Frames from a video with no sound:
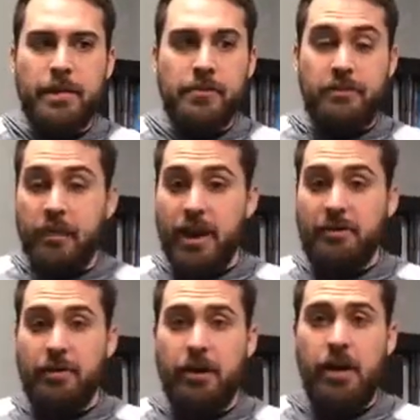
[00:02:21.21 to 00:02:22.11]

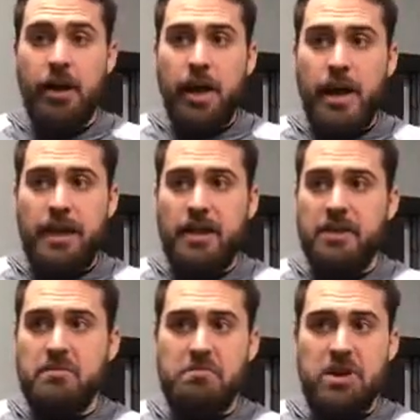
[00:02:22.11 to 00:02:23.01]
forever,
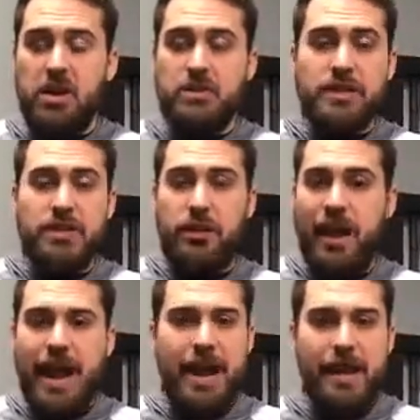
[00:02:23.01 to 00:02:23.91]
and say they're
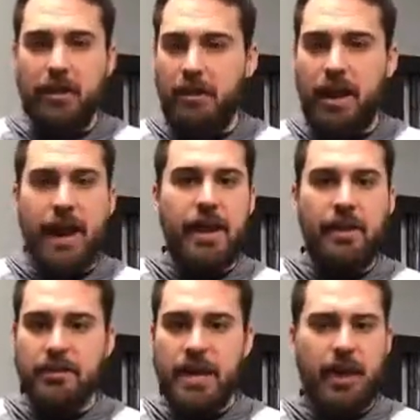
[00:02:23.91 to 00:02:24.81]
8 or 9
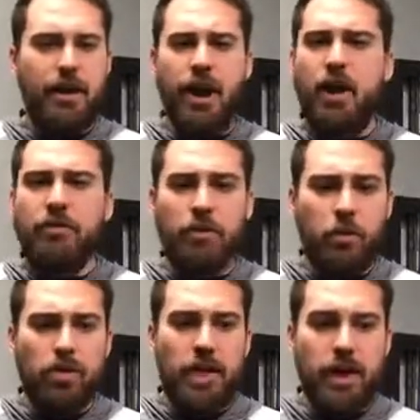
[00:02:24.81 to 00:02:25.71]
or 10 or however
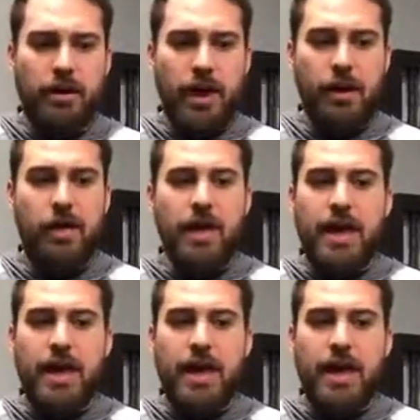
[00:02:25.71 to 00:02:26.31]
old they are now,